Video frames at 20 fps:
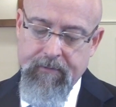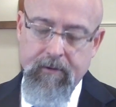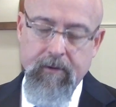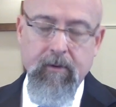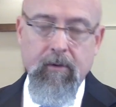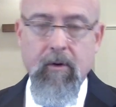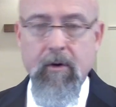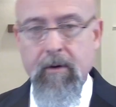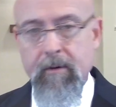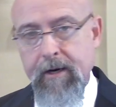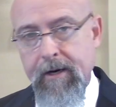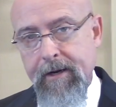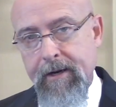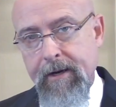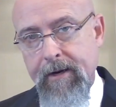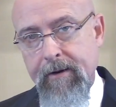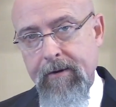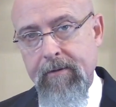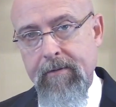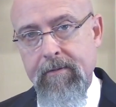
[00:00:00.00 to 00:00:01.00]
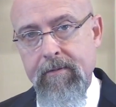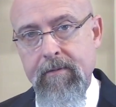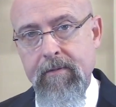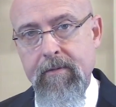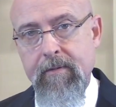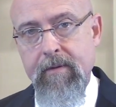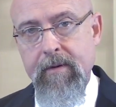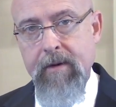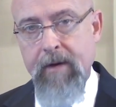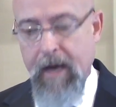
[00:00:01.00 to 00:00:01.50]
the Lord right now,
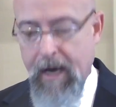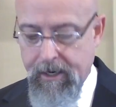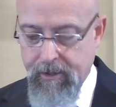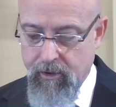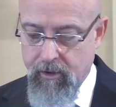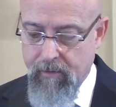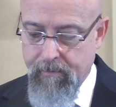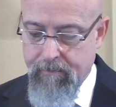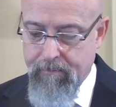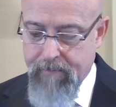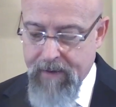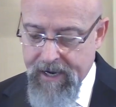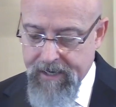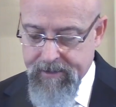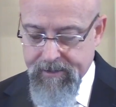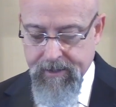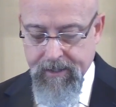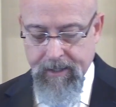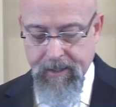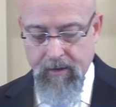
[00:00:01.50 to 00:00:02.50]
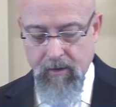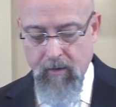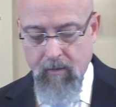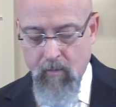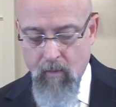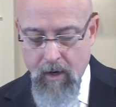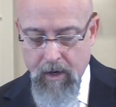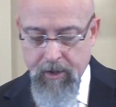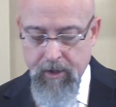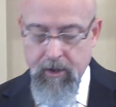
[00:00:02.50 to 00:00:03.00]
and you're basing it on
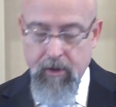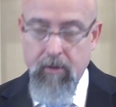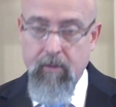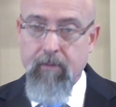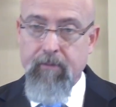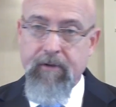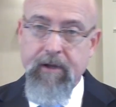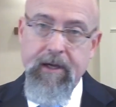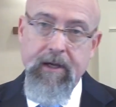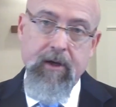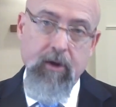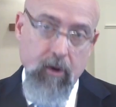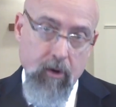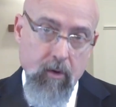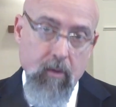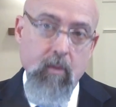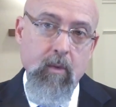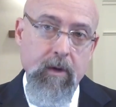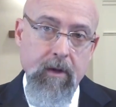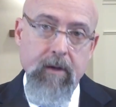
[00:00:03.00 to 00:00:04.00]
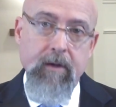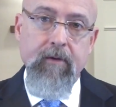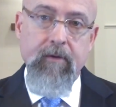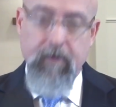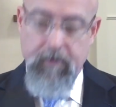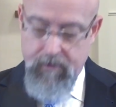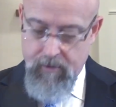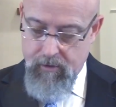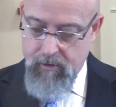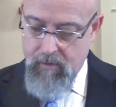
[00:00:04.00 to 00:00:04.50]
what you think you're willing
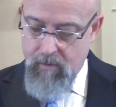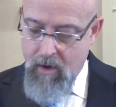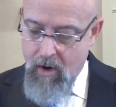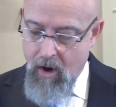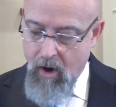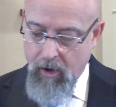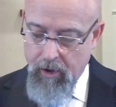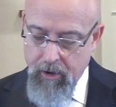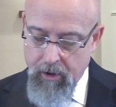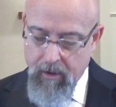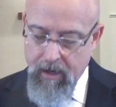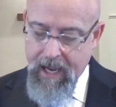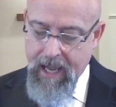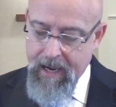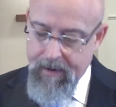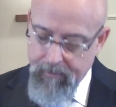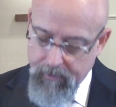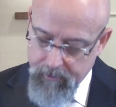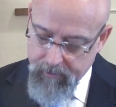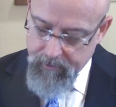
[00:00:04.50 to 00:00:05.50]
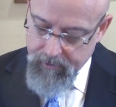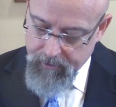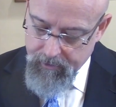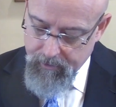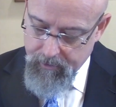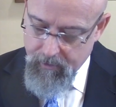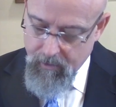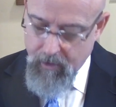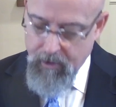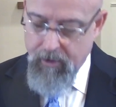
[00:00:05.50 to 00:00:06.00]
to do, or you're able to
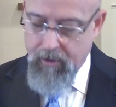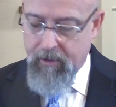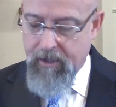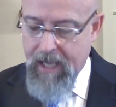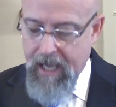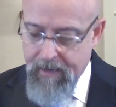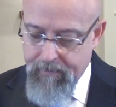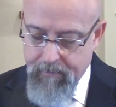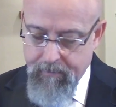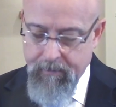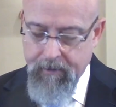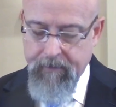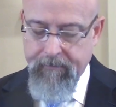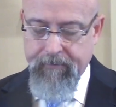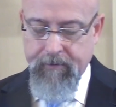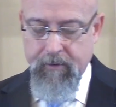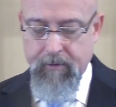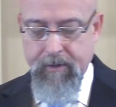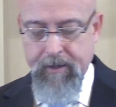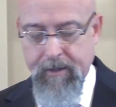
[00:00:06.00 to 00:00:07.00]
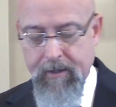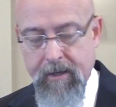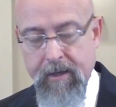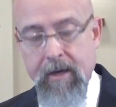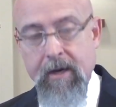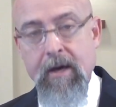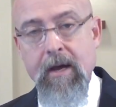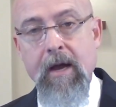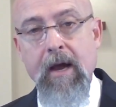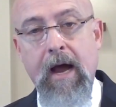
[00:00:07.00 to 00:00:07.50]
do, or you're capable of doing,
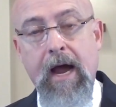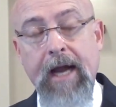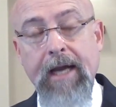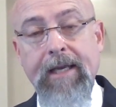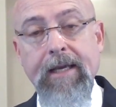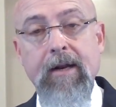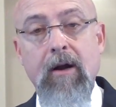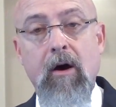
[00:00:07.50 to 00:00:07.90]
I can